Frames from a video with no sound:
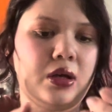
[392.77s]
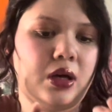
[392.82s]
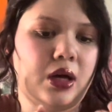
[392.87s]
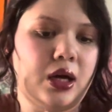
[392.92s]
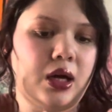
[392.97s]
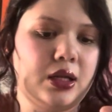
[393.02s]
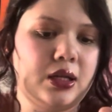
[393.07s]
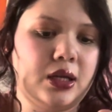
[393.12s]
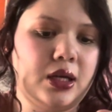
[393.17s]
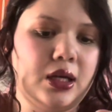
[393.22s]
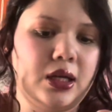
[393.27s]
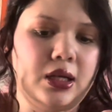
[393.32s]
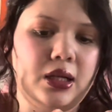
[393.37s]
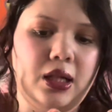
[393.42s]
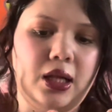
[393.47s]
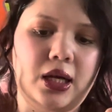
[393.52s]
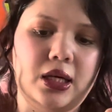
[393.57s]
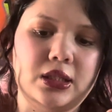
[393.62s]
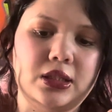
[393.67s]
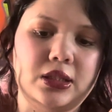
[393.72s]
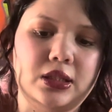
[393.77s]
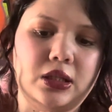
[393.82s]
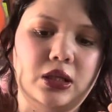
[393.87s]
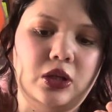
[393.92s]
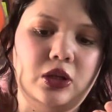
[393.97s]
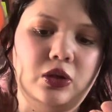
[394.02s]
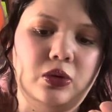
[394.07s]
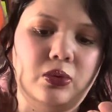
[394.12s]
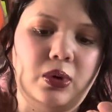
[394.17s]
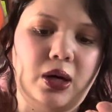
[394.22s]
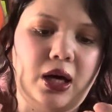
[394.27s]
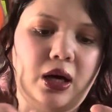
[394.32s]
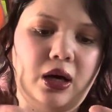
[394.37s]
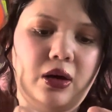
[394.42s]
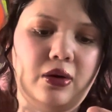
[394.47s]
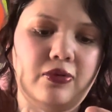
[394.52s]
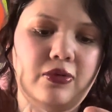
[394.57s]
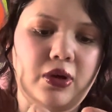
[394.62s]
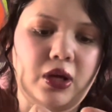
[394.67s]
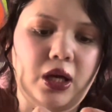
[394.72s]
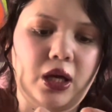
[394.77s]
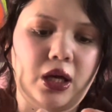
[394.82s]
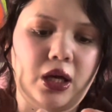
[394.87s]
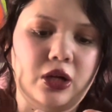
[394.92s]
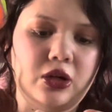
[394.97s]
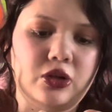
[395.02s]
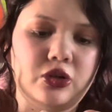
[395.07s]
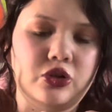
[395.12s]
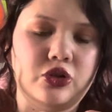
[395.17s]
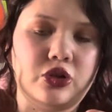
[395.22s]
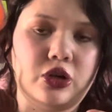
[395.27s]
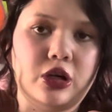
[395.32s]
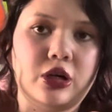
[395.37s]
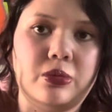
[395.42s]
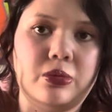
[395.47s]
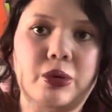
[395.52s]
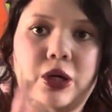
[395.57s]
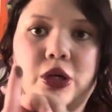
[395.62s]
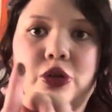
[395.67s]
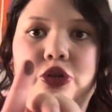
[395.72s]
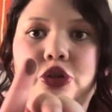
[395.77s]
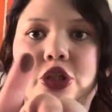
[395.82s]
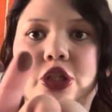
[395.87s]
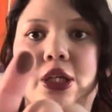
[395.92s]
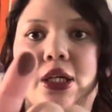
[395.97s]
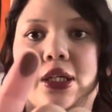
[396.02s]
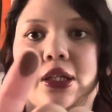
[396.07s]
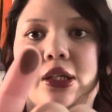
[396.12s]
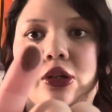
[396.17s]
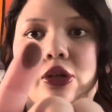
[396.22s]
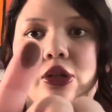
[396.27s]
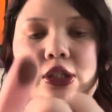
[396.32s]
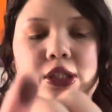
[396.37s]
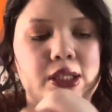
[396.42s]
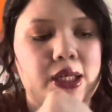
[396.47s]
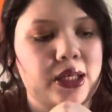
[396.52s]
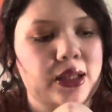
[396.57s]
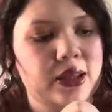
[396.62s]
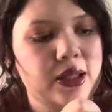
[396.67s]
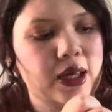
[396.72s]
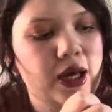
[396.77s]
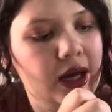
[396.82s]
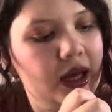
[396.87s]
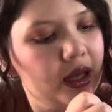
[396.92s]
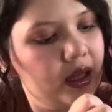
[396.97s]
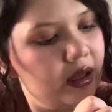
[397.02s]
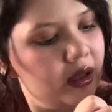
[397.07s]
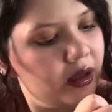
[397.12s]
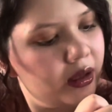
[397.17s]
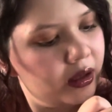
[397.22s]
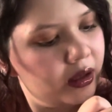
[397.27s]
And then lastly, you have a dark brown shade that looks like that.